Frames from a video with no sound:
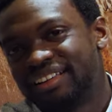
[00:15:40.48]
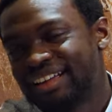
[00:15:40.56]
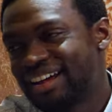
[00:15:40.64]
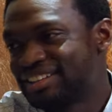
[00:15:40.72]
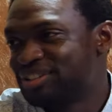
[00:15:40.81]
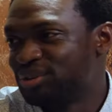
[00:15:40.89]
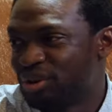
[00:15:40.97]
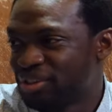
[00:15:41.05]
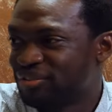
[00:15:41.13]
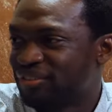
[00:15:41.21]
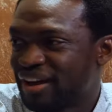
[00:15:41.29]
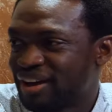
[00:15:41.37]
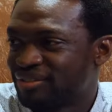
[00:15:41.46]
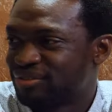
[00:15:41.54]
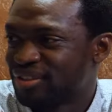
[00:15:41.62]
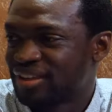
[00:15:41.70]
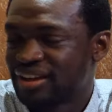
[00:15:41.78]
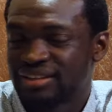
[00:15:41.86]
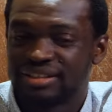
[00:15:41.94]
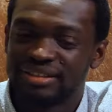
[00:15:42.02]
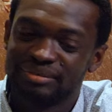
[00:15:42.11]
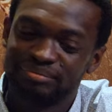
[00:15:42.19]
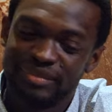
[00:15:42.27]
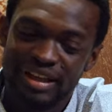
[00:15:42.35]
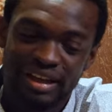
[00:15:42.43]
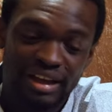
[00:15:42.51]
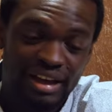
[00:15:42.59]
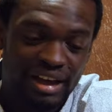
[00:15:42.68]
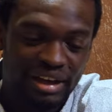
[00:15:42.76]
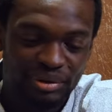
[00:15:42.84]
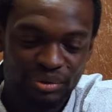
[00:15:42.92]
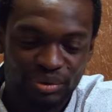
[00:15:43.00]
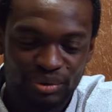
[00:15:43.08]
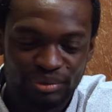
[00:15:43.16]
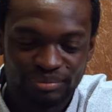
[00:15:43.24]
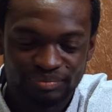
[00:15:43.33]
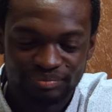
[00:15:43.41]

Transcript: catching all the fire for that. I don't know.